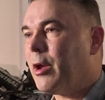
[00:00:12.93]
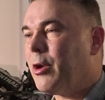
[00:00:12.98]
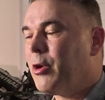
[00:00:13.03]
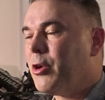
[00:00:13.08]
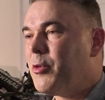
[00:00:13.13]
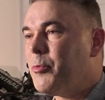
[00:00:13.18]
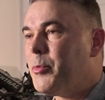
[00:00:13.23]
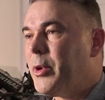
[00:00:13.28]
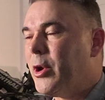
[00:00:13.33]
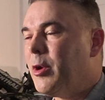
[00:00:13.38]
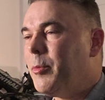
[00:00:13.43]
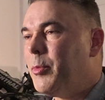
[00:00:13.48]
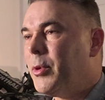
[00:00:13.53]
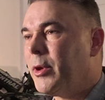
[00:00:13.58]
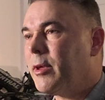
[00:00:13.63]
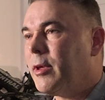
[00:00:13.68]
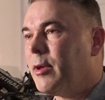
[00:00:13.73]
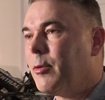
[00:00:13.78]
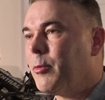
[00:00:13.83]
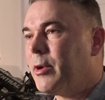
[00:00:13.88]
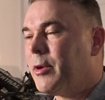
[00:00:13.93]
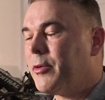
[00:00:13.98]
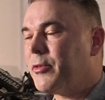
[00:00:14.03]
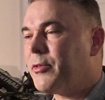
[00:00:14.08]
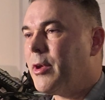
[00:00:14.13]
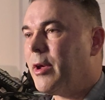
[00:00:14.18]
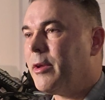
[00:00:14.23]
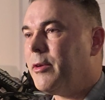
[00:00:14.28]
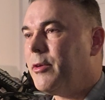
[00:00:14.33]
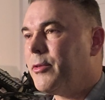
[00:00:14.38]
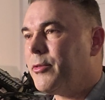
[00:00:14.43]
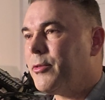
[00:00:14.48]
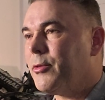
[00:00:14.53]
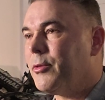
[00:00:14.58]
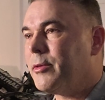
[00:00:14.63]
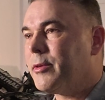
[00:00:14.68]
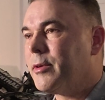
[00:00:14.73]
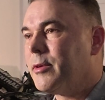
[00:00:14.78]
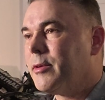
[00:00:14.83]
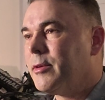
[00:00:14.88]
I earned berry picking when I was 9 years old.